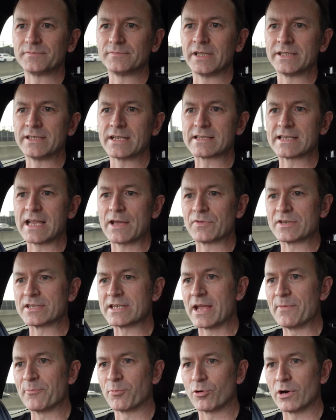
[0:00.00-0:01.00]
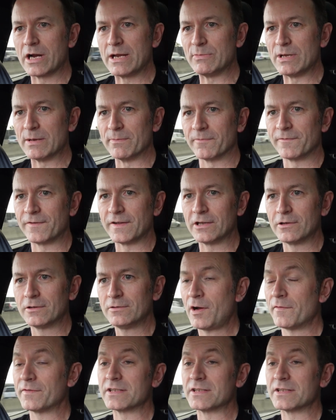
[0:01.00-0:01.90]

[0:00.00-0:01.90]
it doesn't have the same premium feel.